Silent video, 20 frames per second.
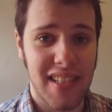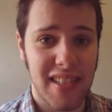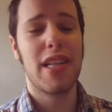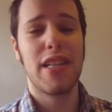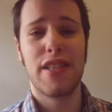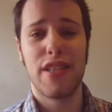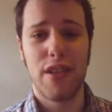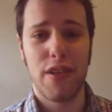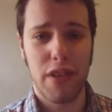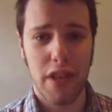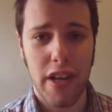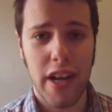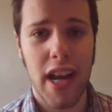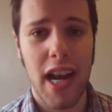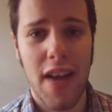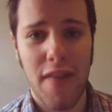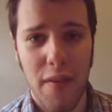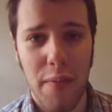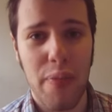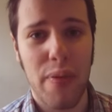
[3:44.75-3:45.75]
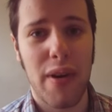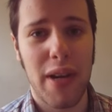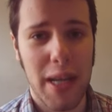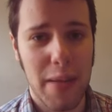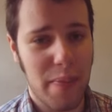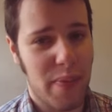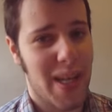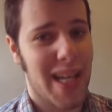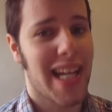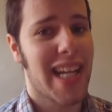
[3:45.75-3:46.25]
Pretty soon you're gonna have a
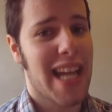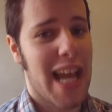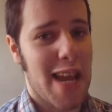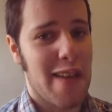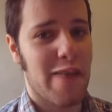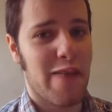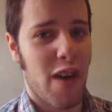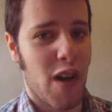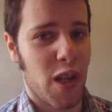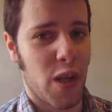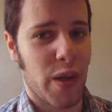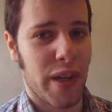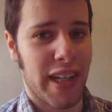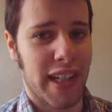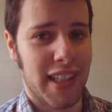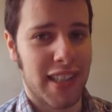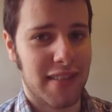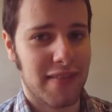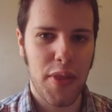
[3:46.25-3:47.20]
pretty big gay following.